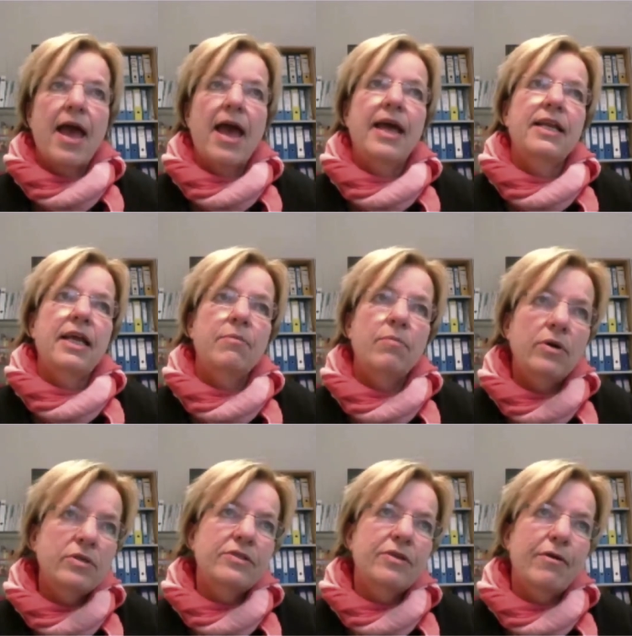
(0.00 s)
And in
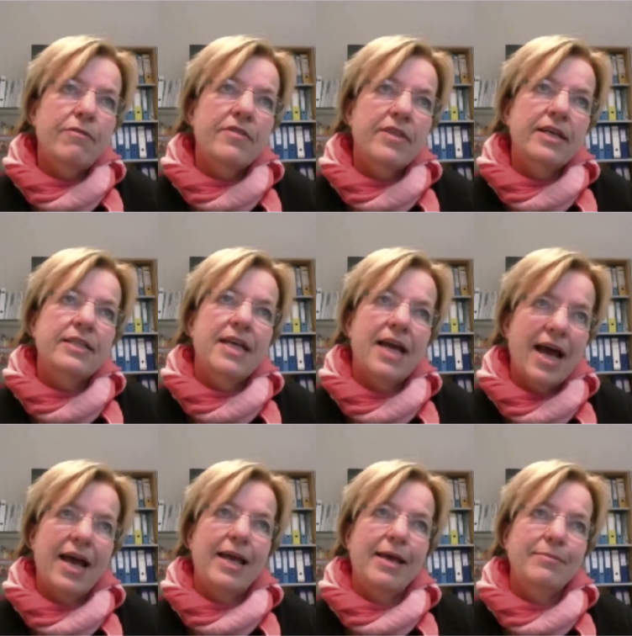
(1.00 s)
most of the
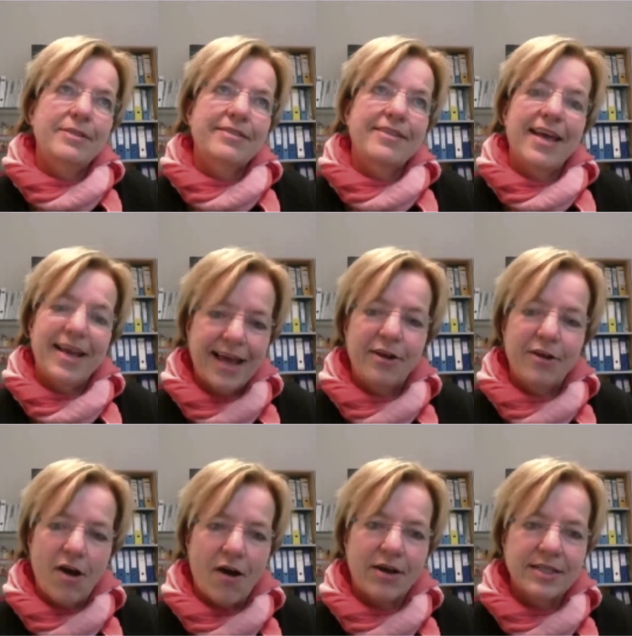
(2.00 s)
times, they
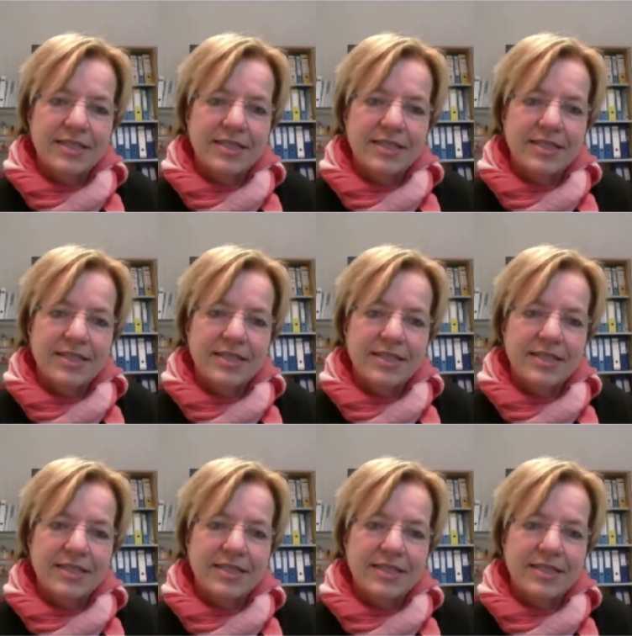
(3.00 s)
cannot.